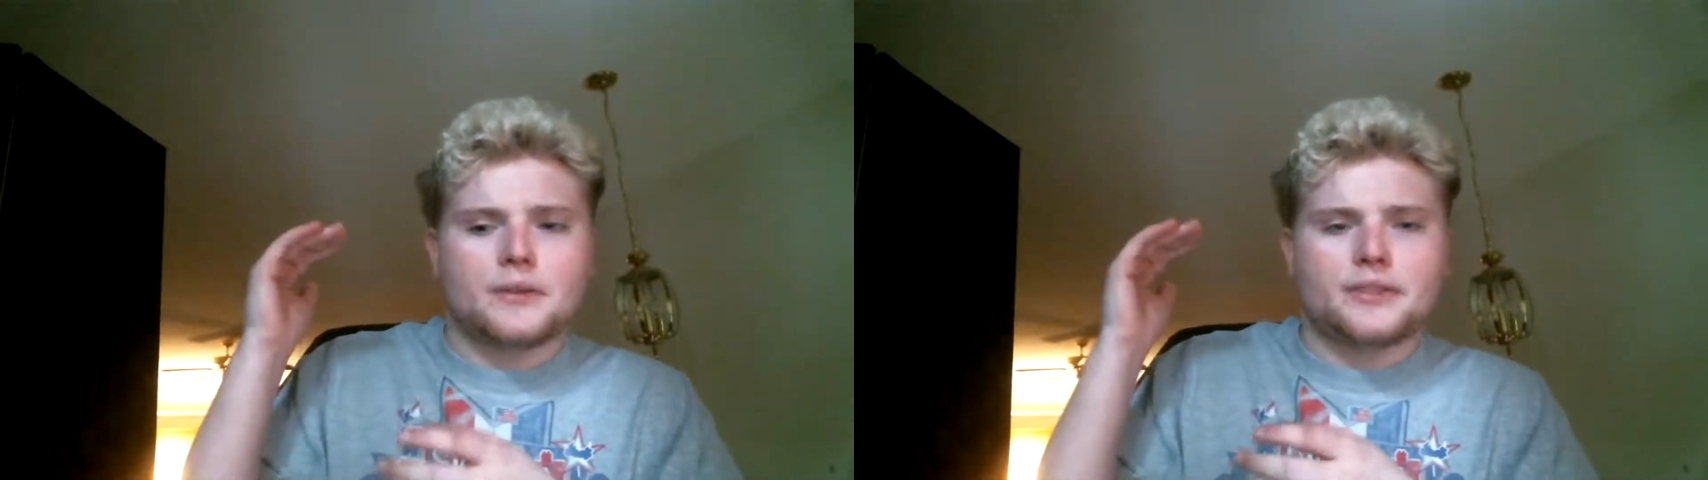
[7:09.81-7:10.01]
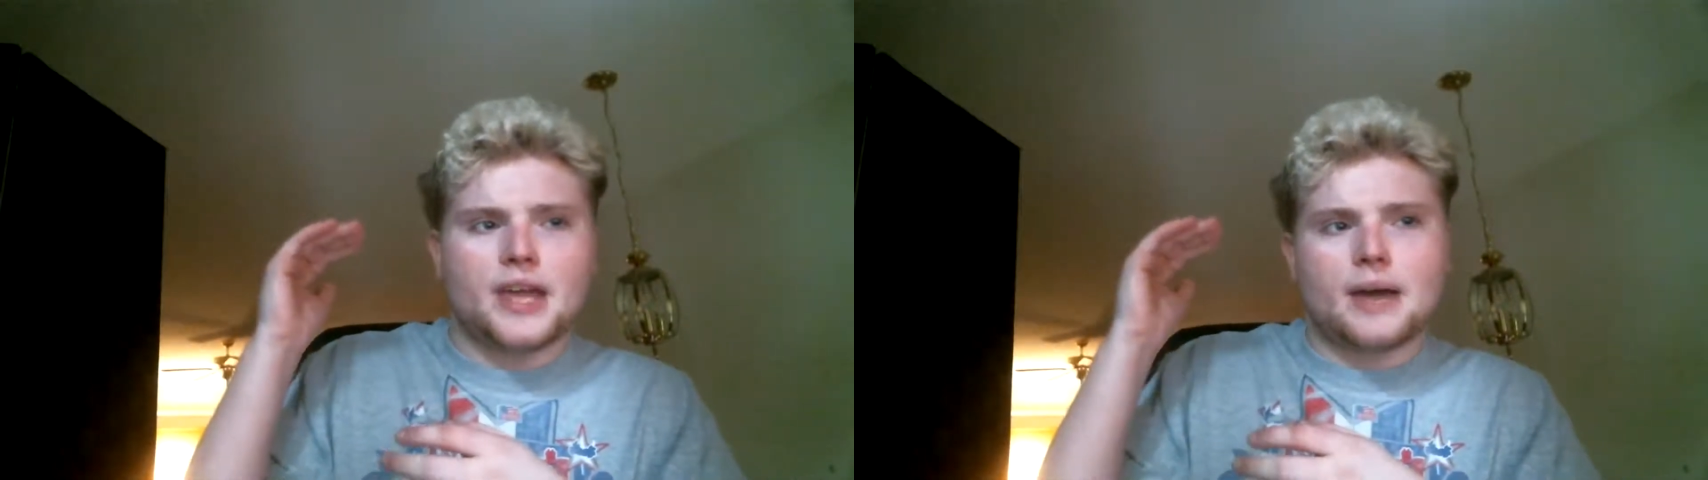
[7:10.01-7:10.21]

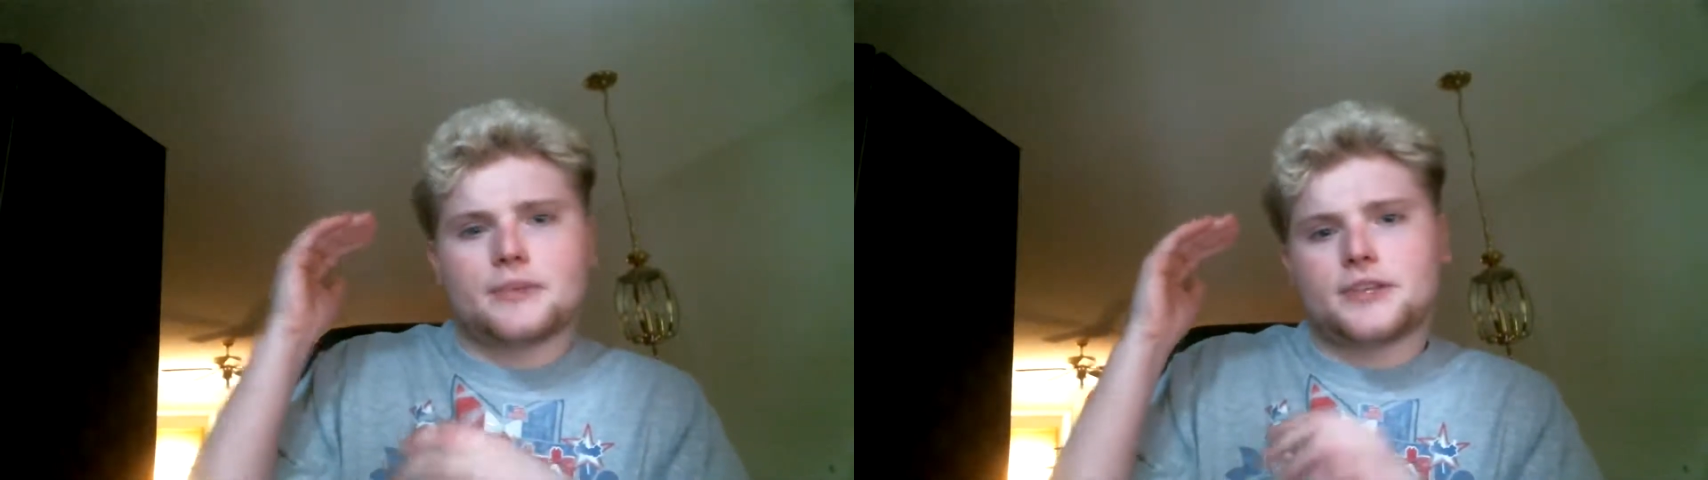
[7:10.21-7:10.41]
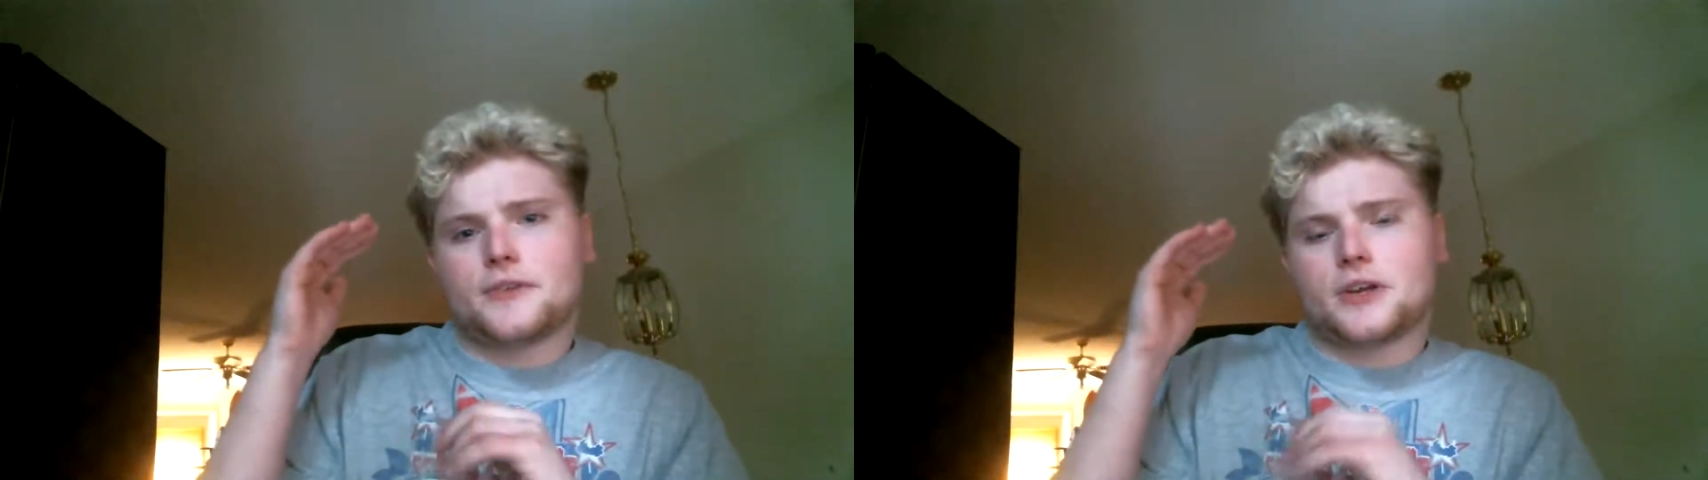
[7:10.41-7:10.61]
the
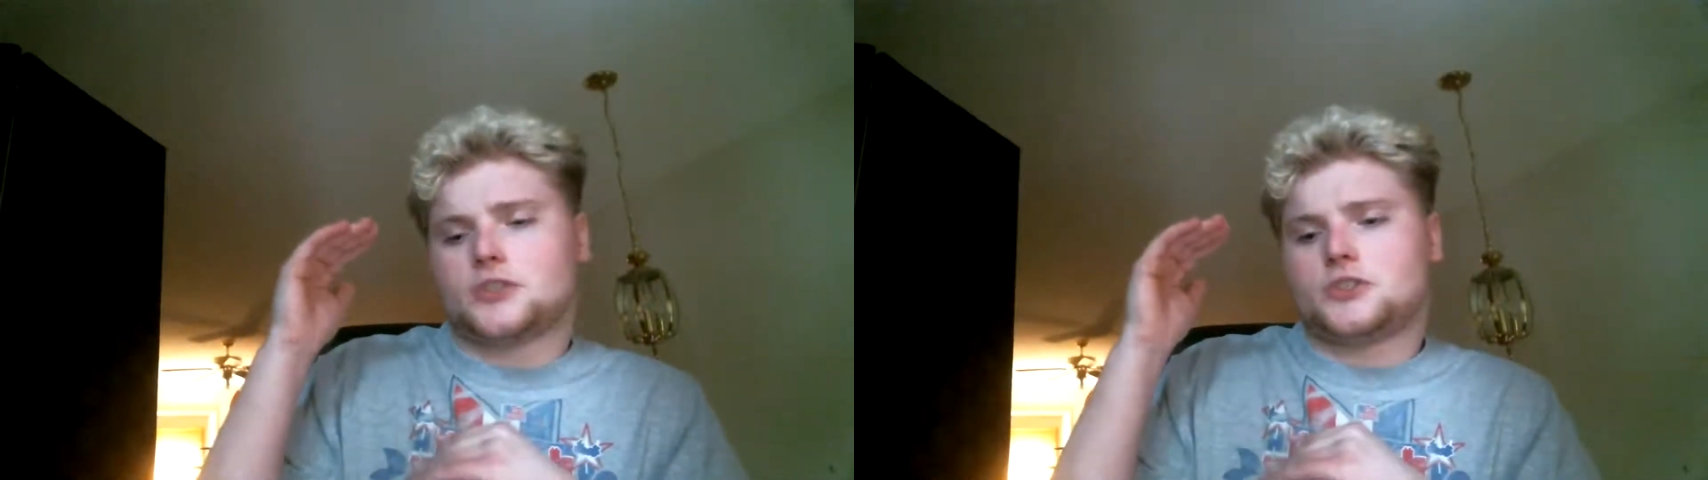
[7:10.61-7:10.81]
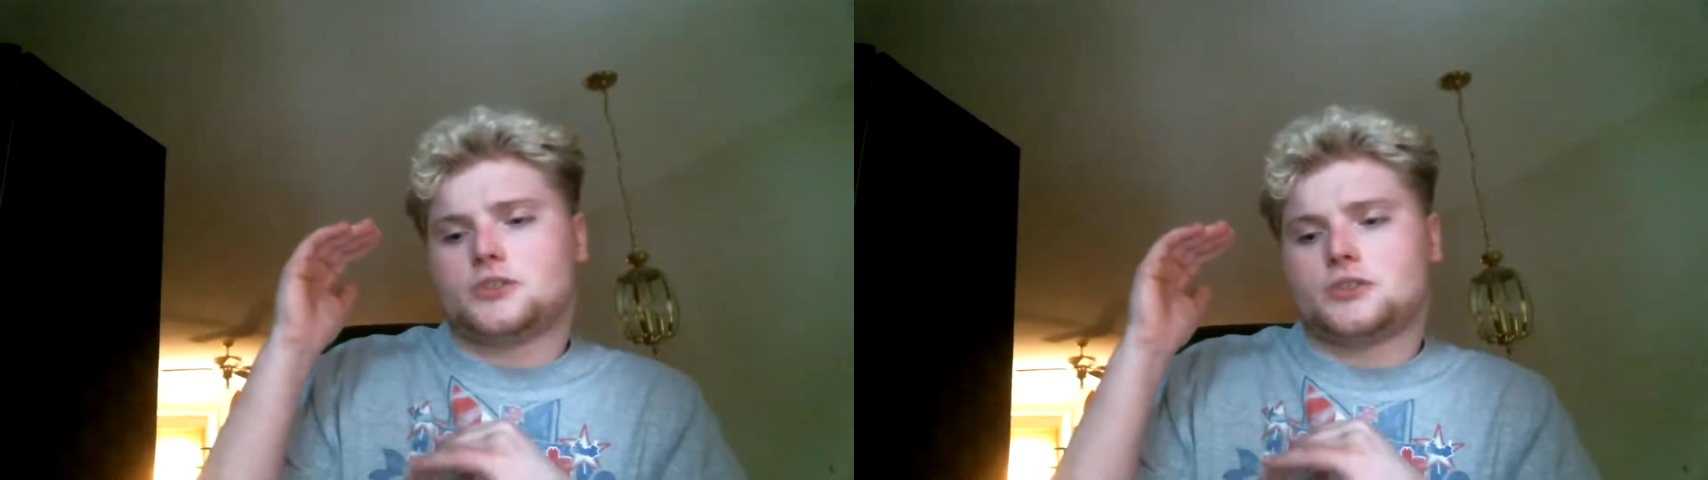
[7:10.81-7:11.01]

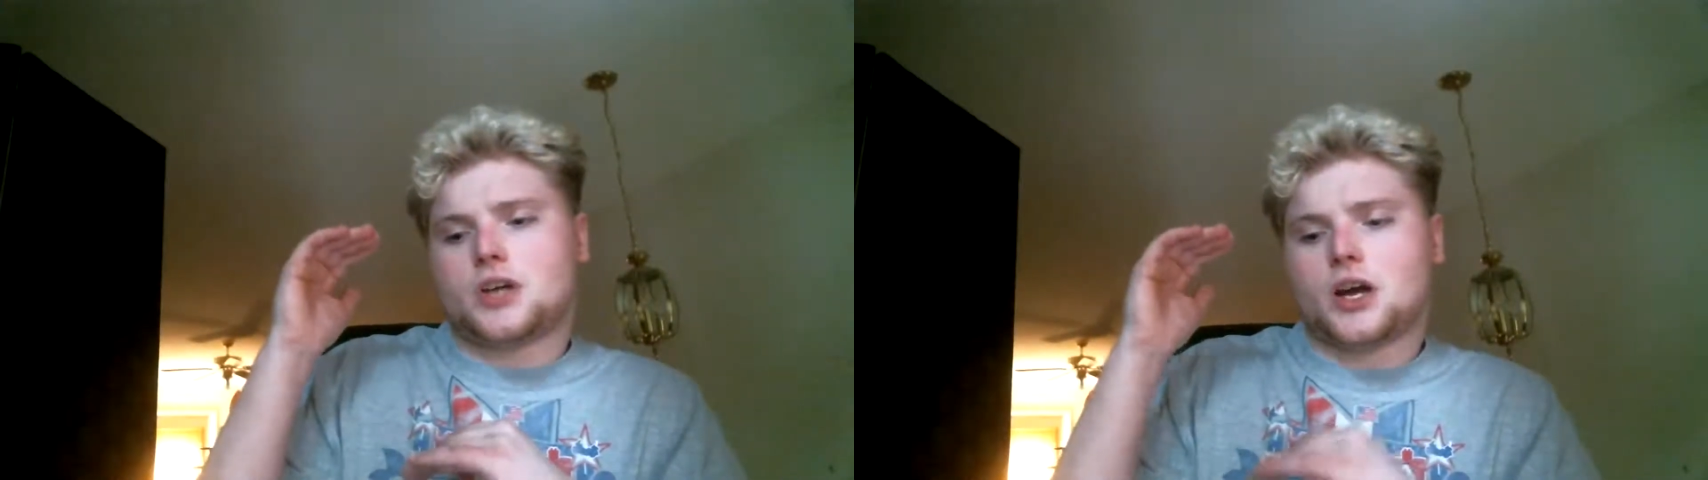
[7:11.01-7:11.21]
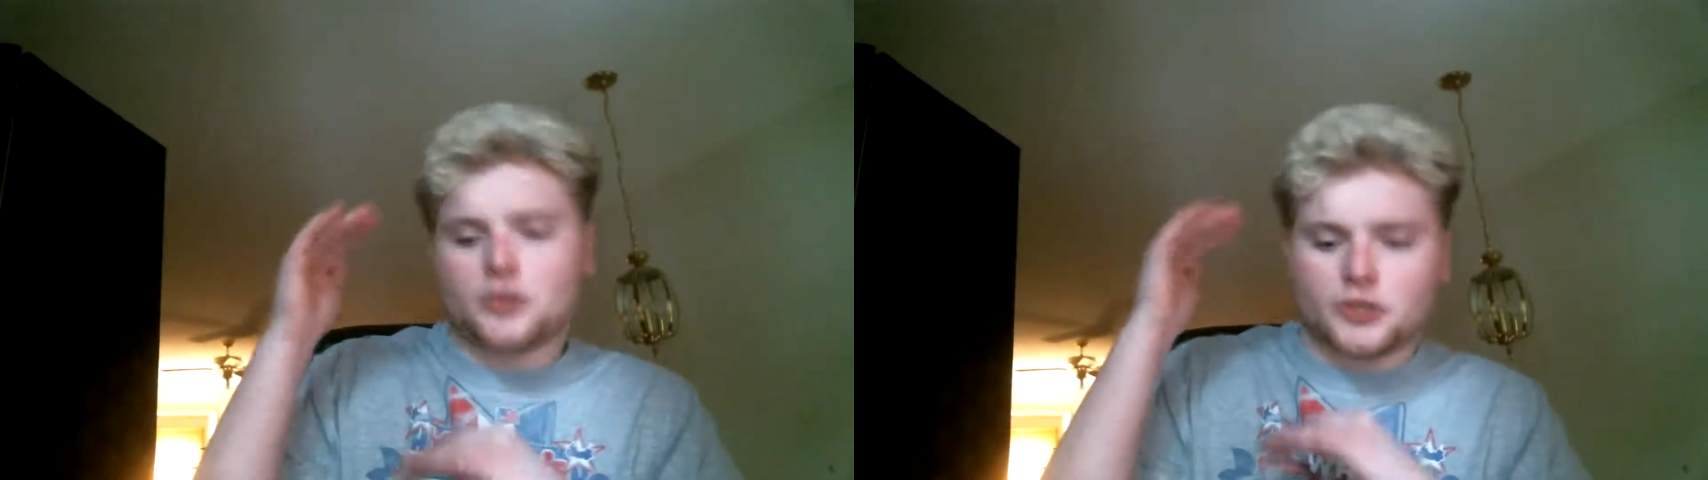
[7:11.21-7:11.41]
atmosphere
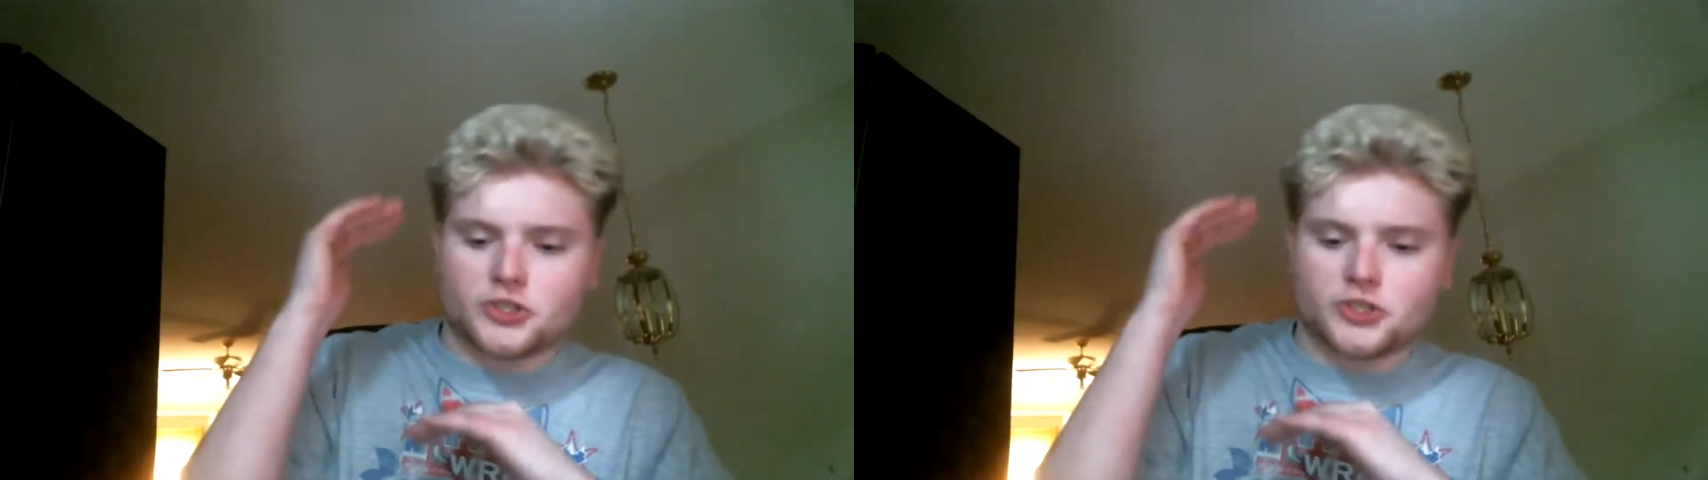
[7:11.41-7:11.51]
color